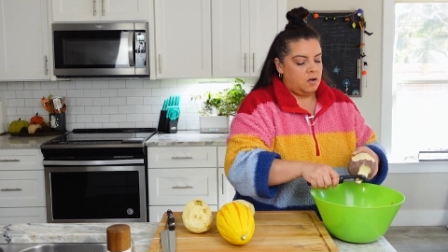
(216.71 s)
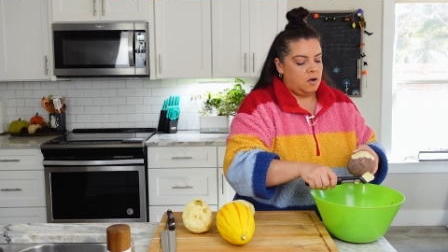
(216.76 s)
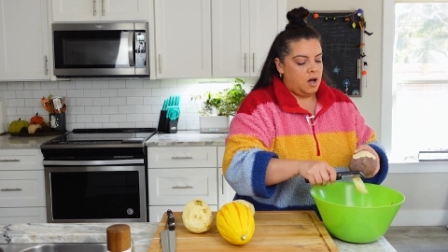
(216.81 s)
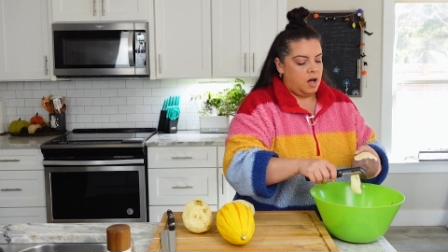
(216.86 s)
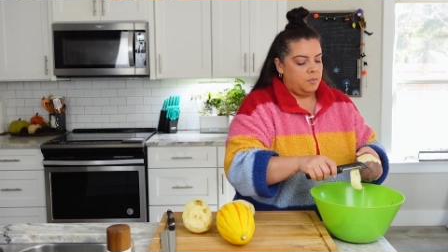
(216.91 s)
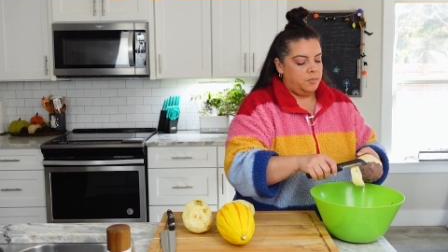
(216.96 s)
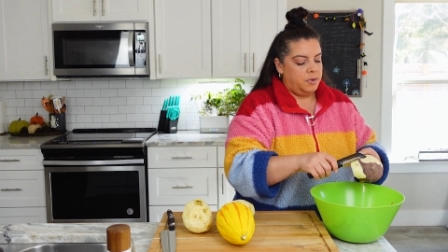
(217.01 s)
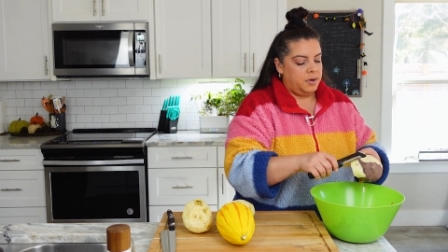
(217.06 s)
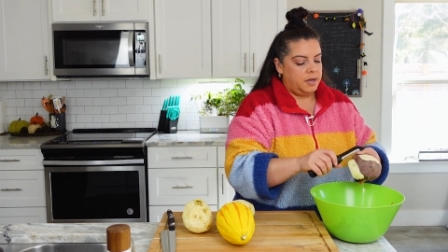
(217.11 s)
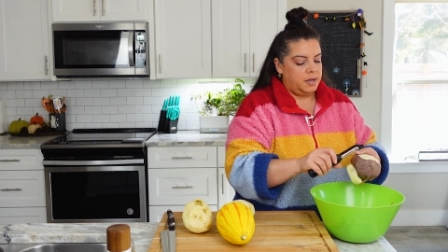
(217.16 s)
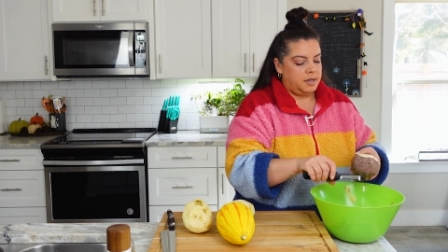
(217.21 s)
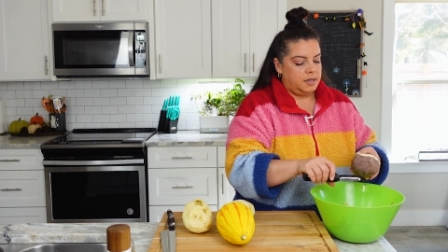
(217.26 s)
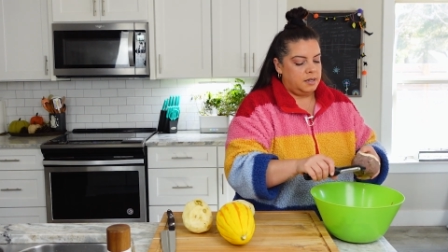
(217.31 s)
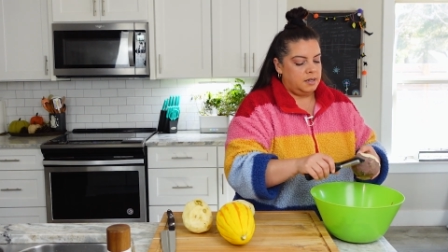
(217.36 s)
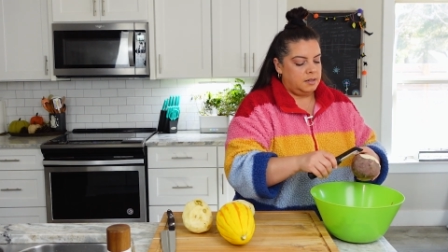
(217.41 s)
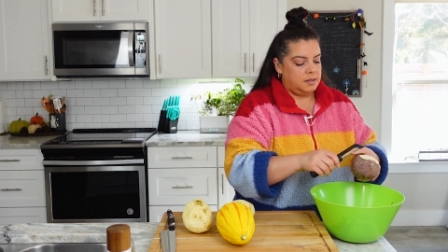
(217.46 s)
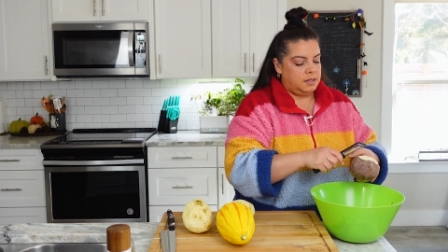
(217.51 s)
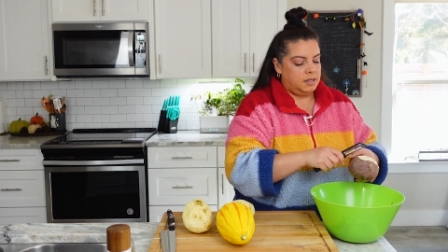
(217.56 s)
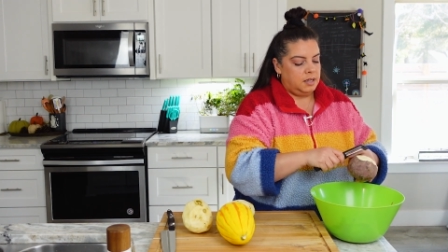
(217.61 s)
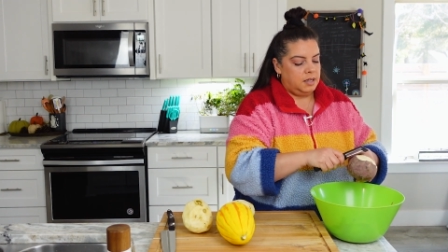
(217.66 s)
I'll
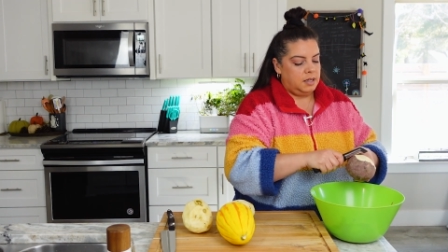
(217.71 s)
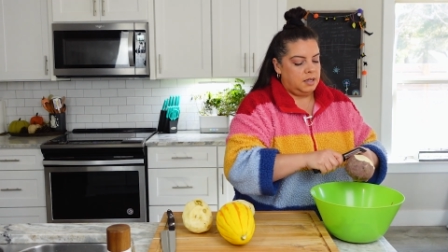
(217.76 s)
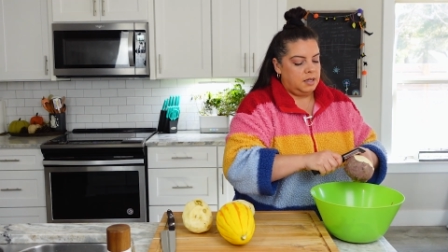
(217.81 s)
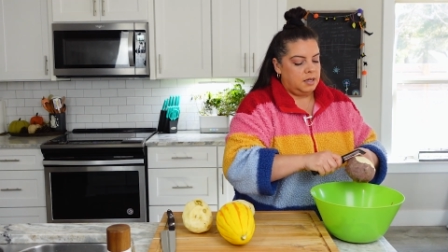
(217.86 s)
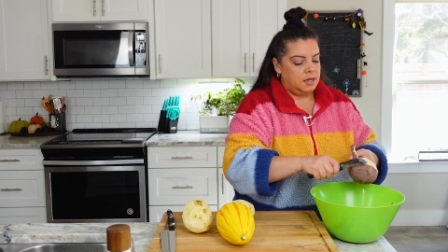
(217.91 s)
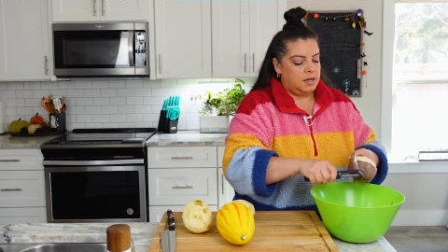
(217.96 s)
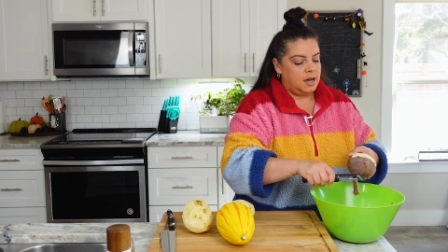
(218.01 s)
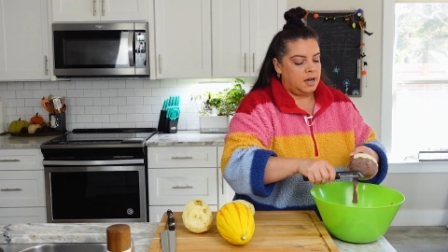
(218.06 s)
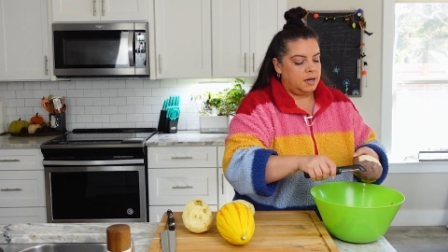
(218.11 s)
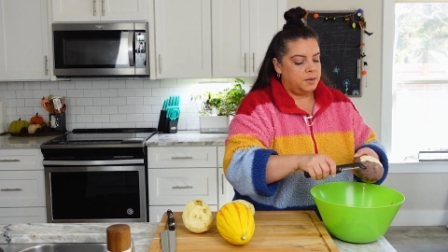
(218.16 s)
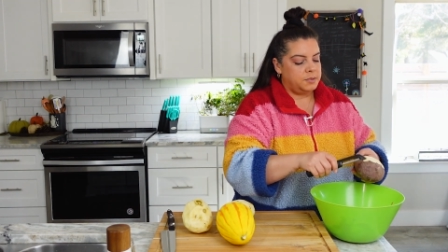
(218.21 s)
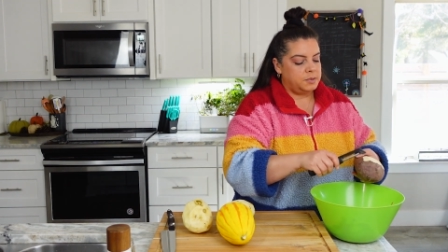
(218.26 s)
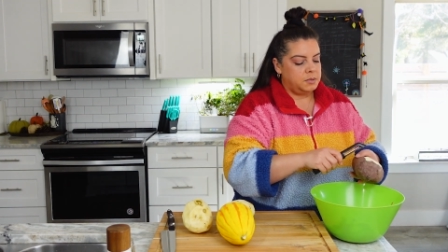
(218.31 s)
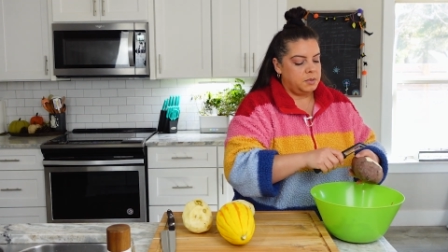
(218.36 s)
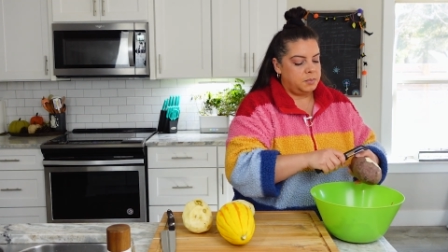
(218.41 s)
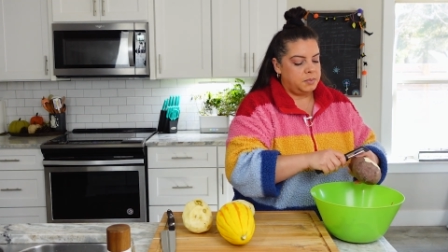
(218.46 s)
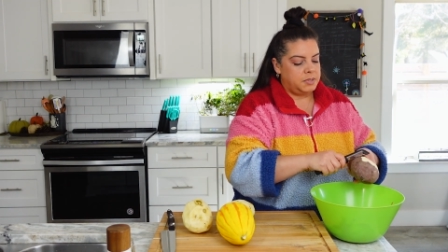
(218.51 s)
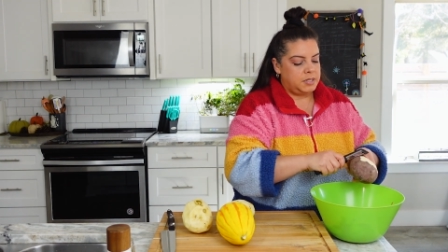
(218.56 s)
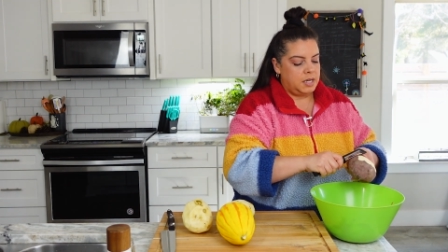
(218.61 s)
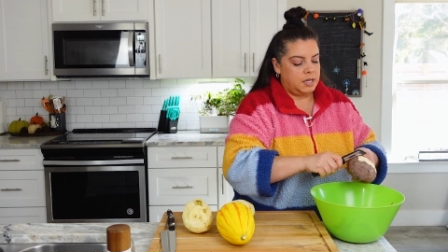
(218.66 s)
put the cut up
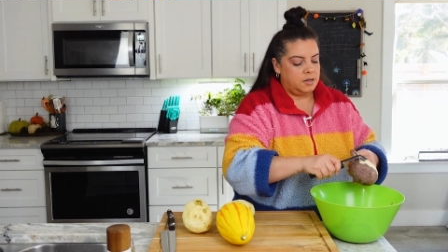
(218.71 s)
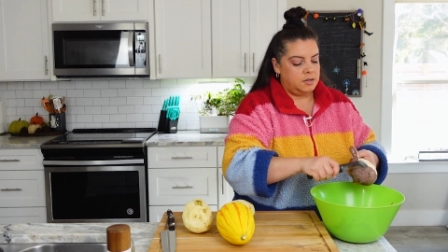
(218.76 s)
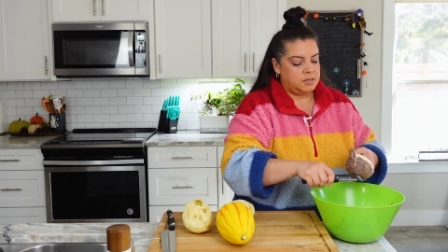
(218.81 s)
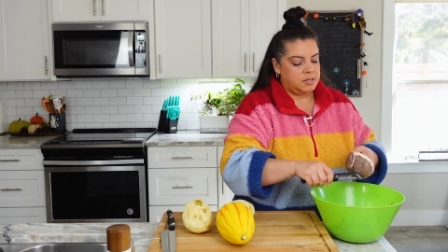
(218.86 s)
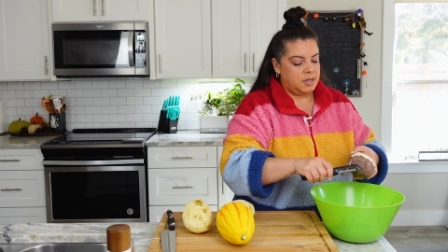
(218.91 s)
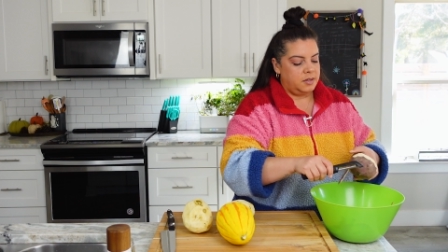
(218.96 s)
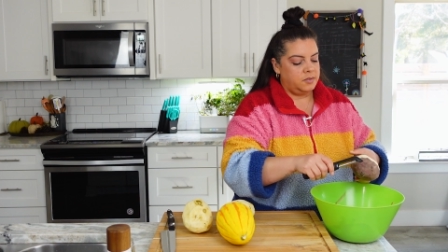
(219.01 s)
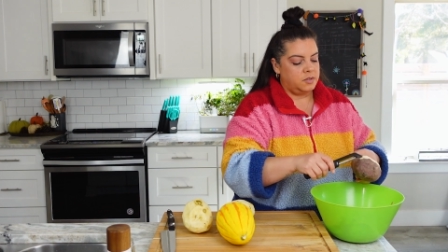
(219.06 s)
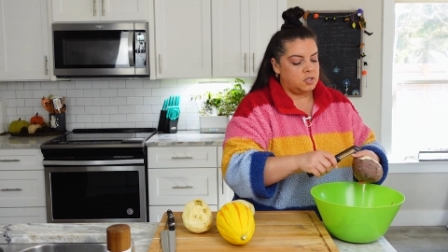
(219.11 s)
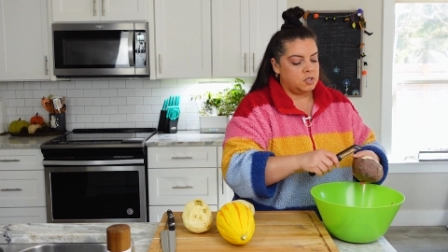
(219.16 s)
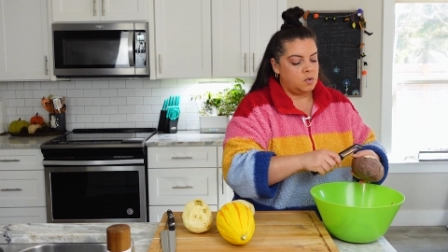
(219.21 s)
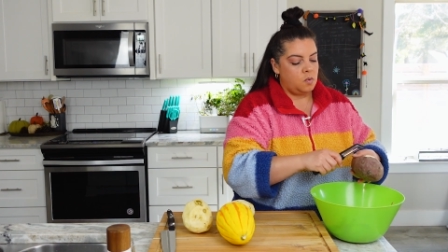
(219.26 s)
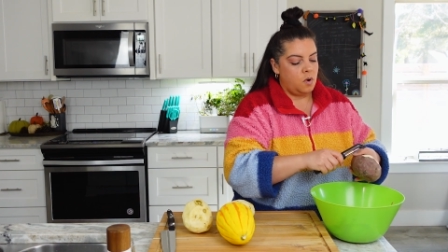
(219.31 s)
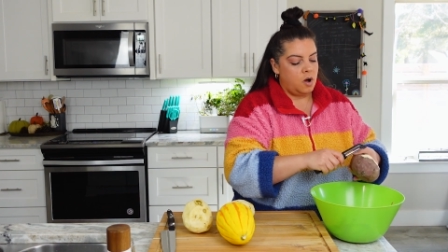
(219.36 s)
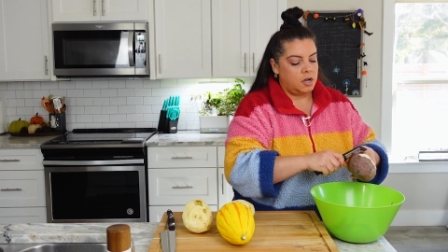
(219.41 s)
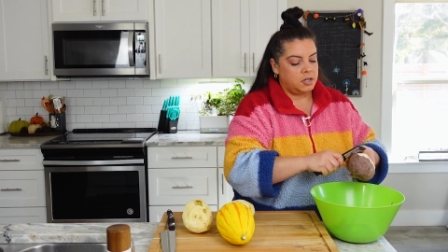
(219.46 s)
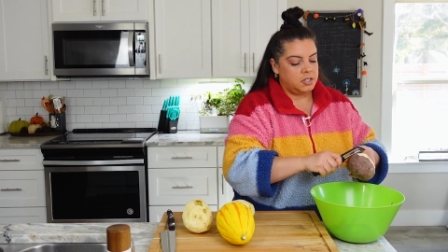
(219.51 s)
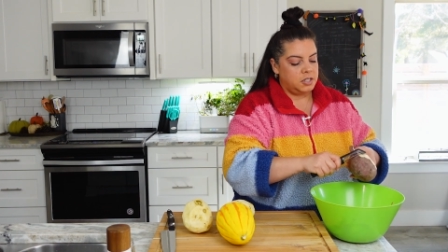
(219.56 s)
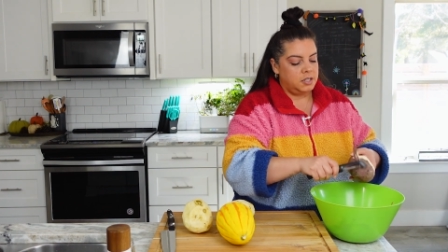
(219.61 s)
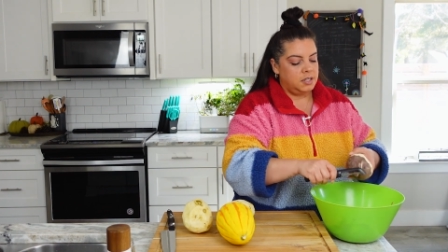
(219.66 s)
sweet potatoes and the
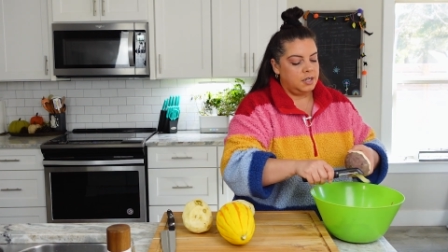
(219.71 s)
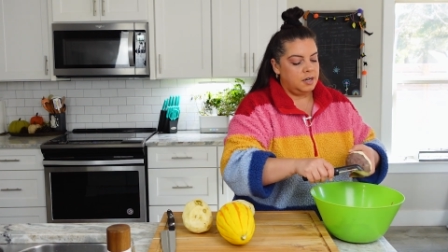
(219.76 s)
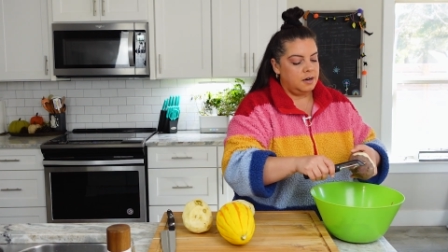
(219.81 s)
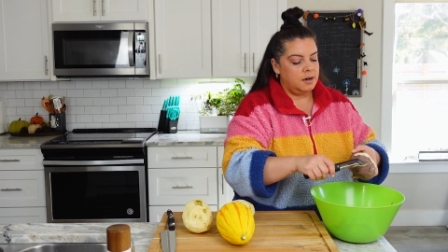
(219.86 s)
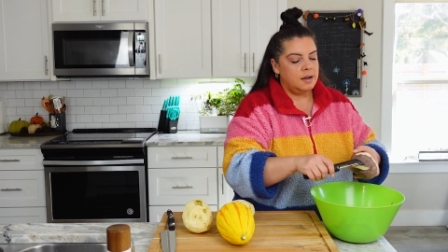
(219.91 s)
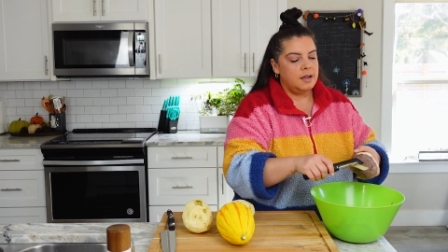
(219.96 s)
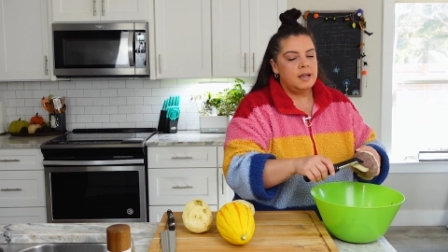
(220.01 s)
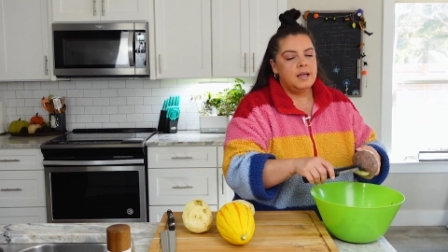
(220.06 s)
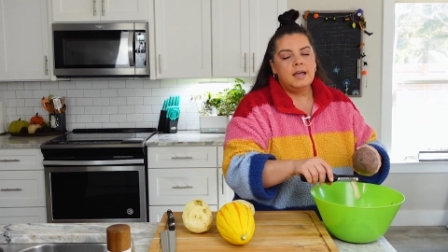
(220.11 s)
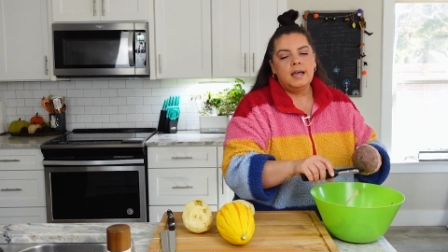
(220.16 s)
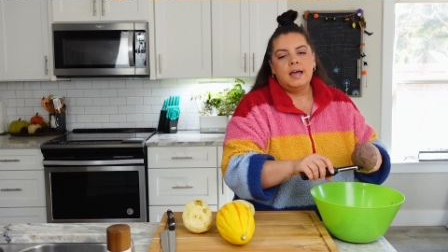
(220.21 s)
squash in there.